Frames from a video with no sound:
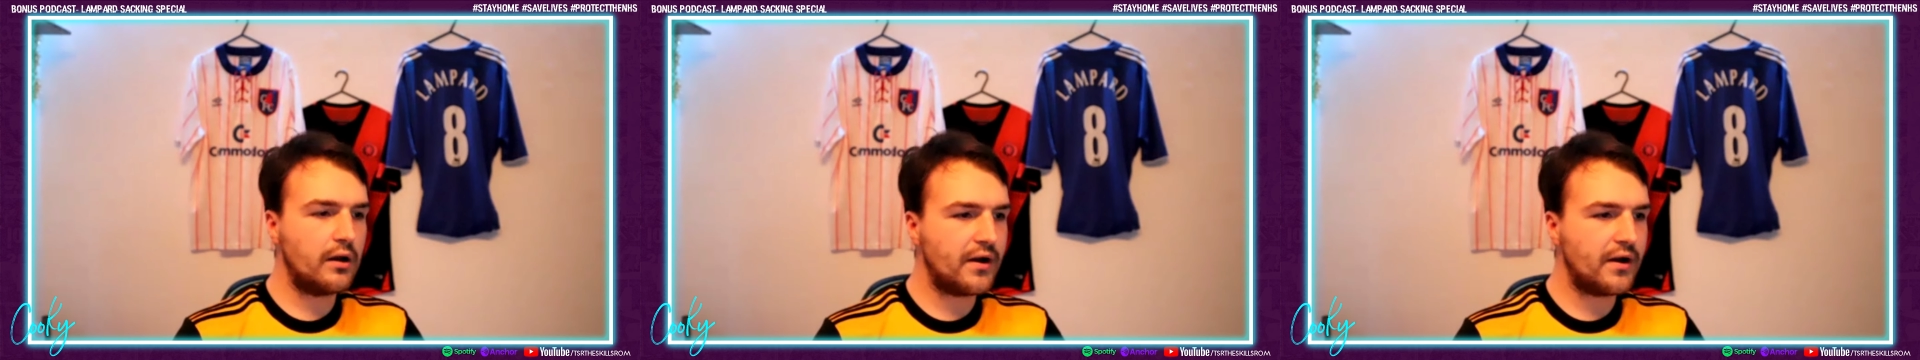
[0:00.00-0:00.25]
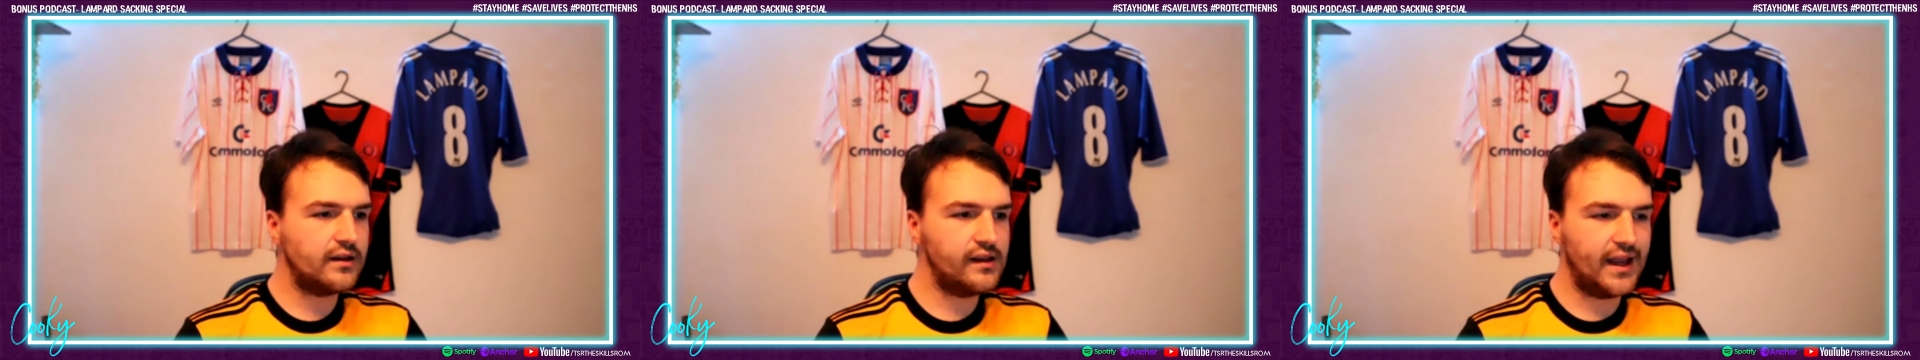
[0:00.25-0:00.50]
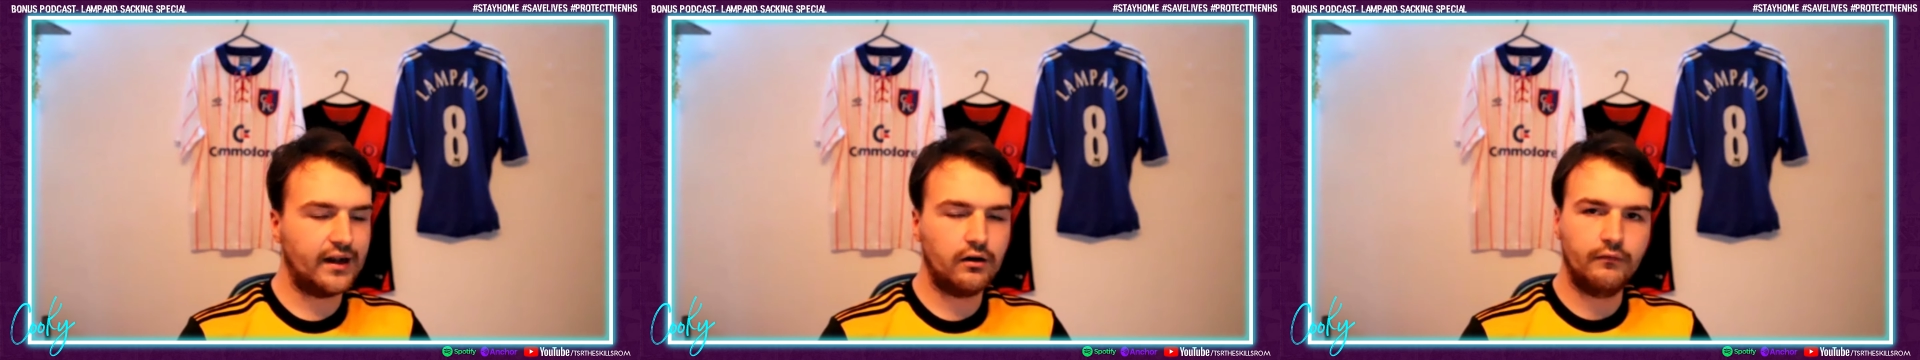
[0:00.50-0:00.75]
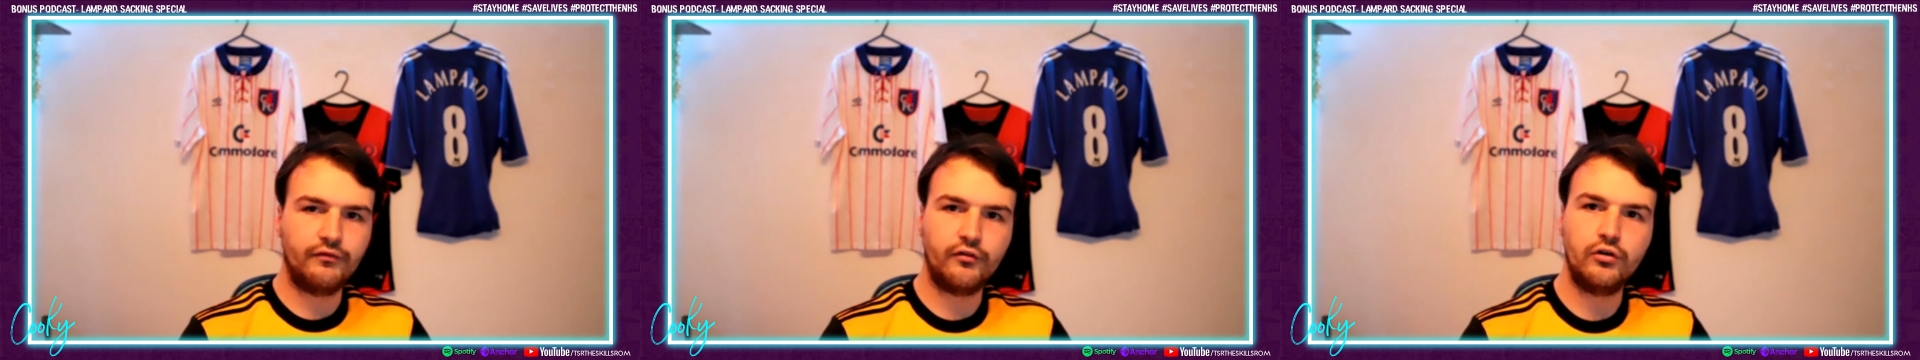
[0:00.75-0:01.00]
how you're getting
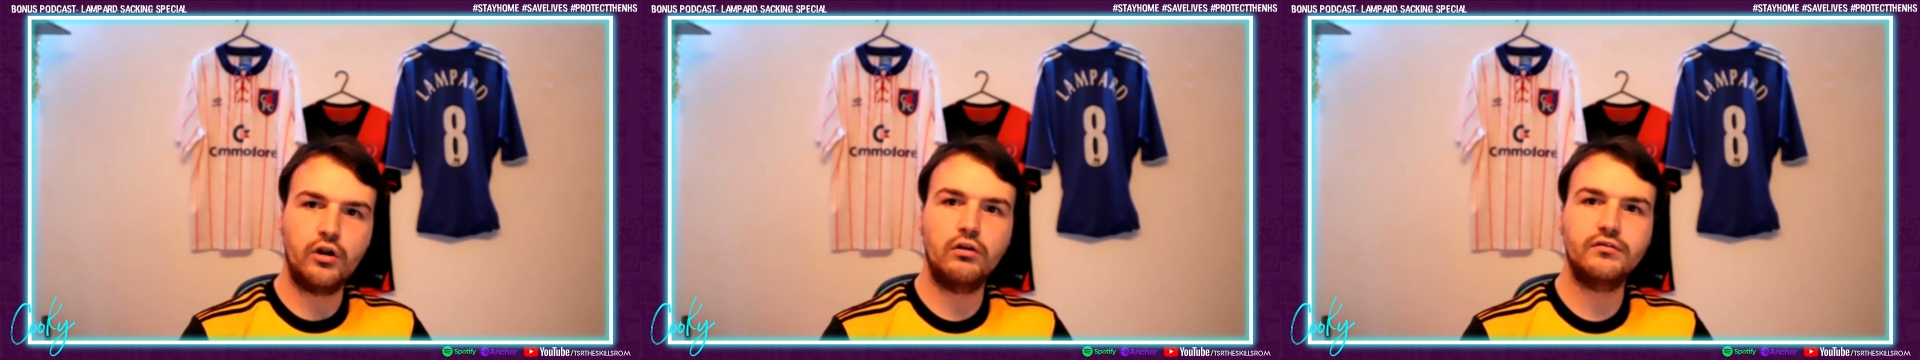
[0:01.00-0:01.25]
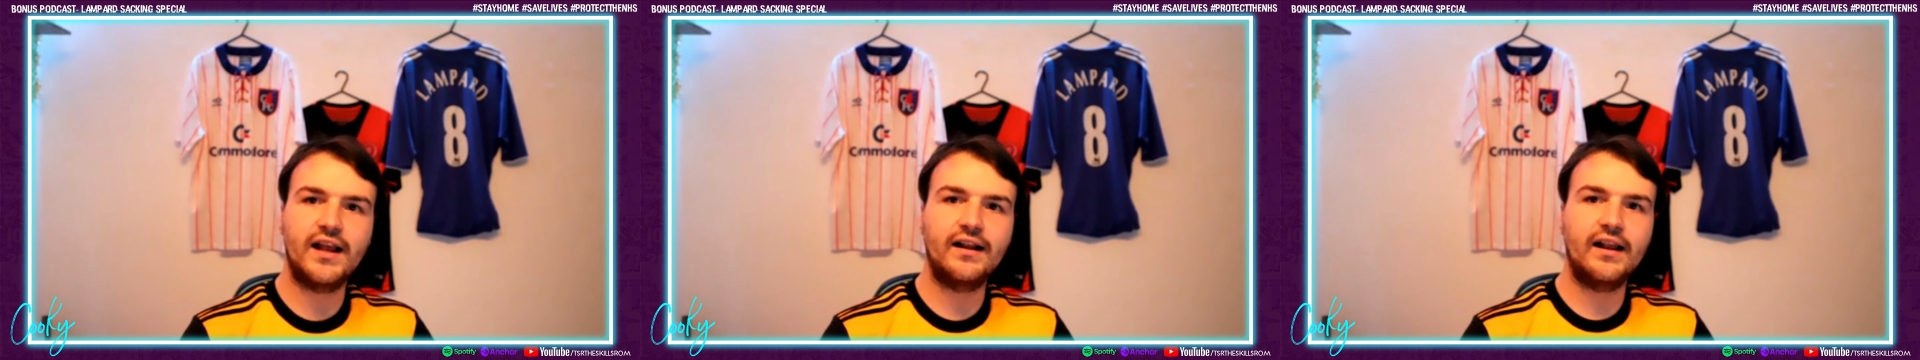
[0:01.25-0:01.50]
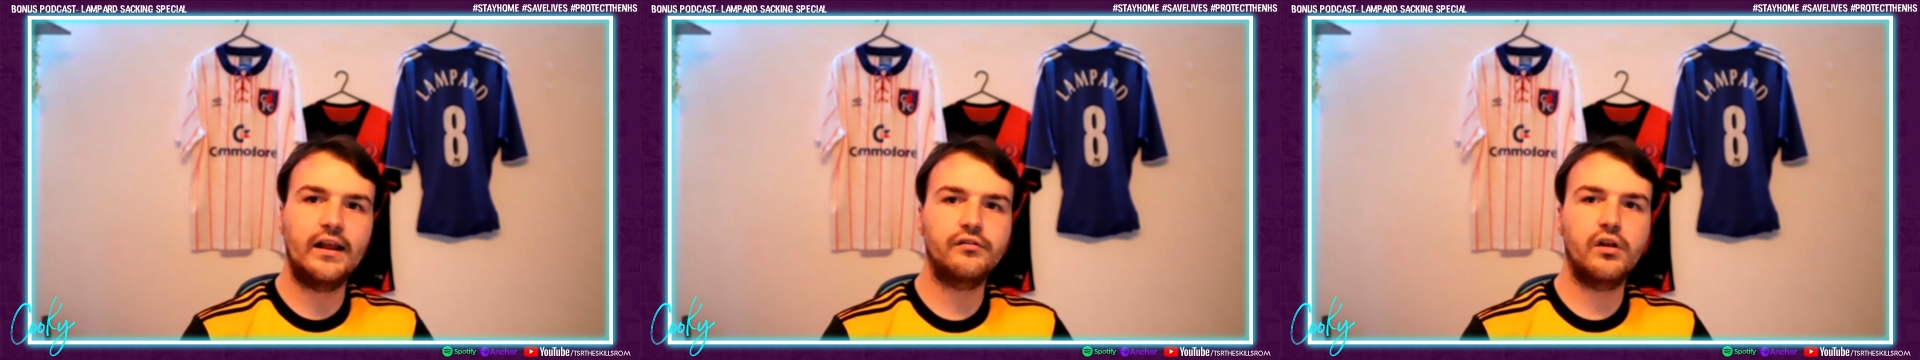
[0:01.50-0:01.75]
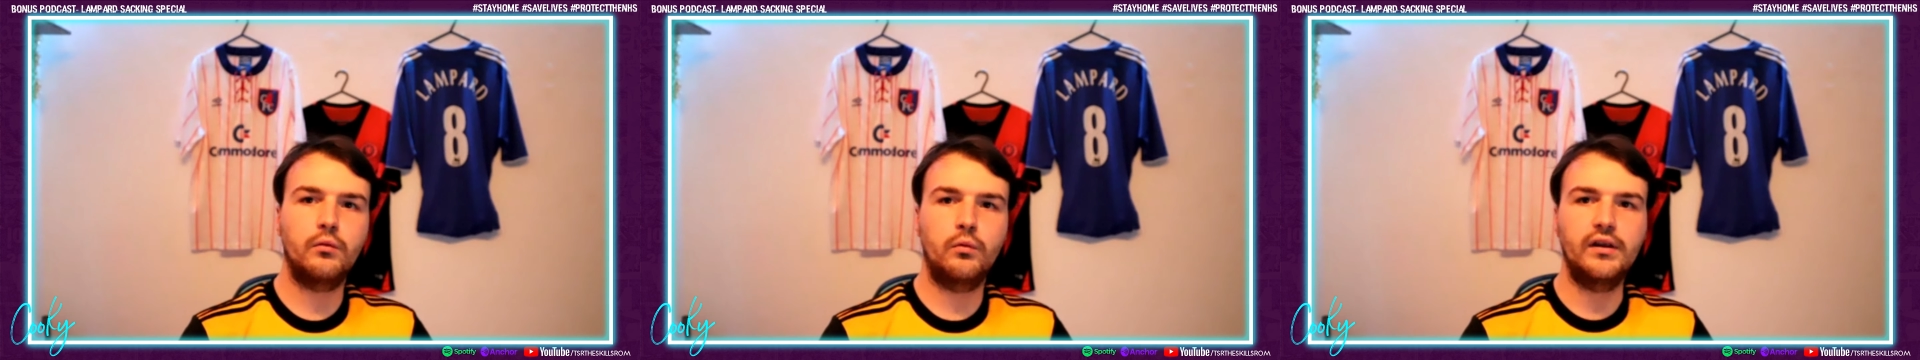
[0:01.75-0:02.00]
on through lockdown. Let us
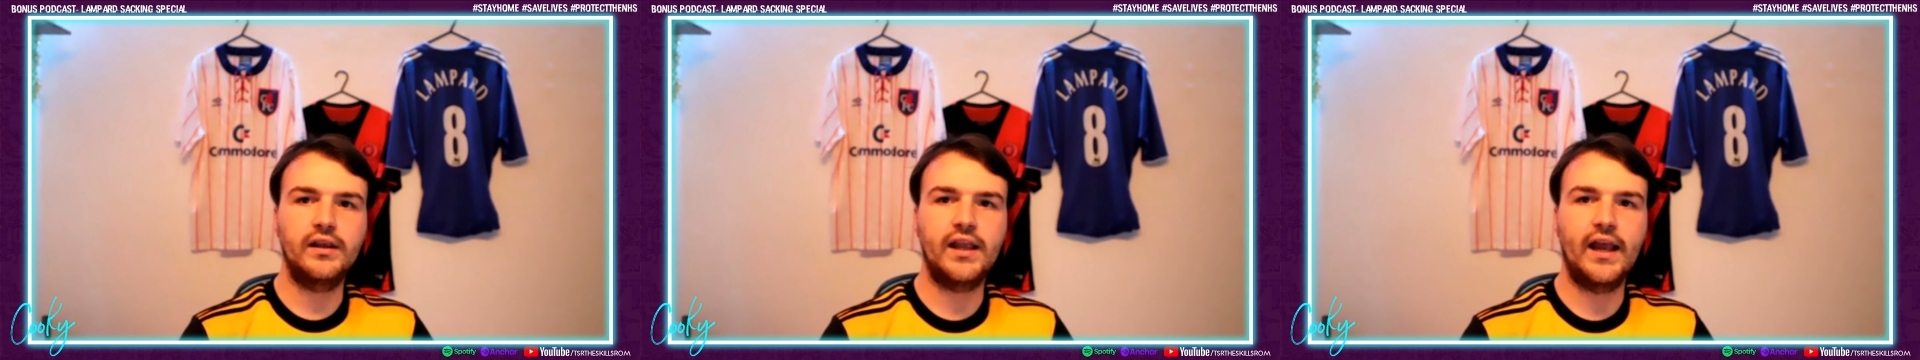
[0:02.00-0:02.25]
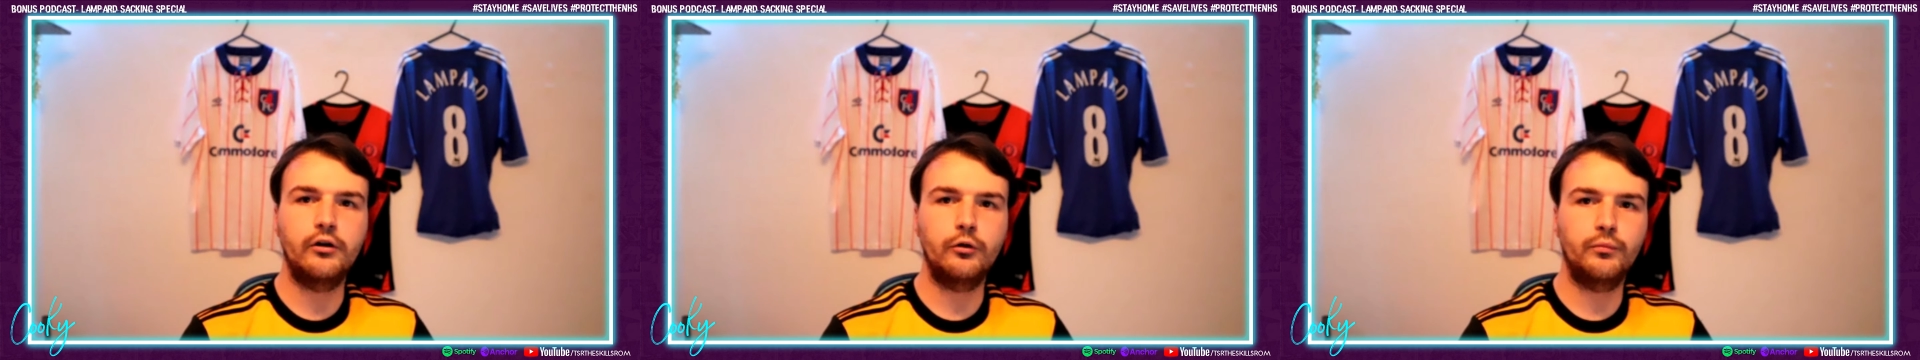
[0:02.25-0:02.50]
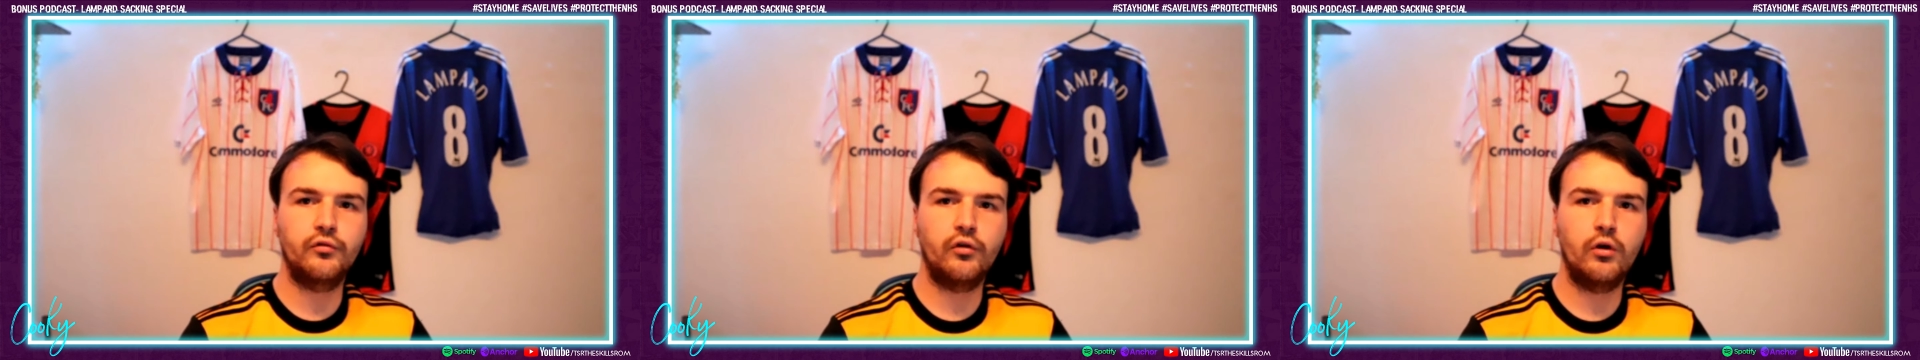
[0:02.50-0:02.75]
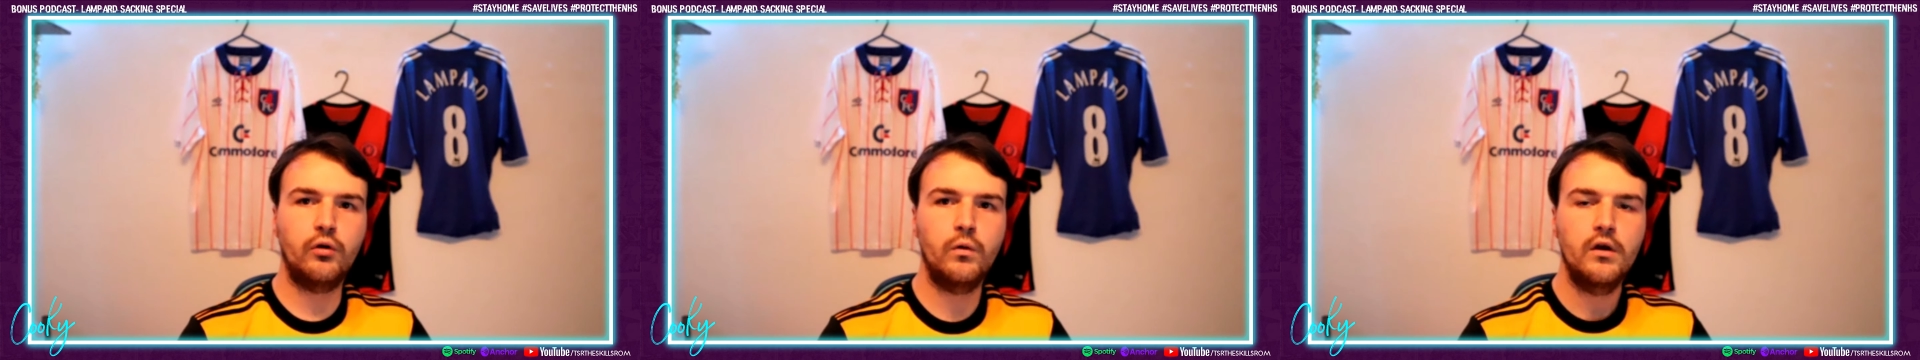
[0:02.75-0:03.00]
know what you're getting up to.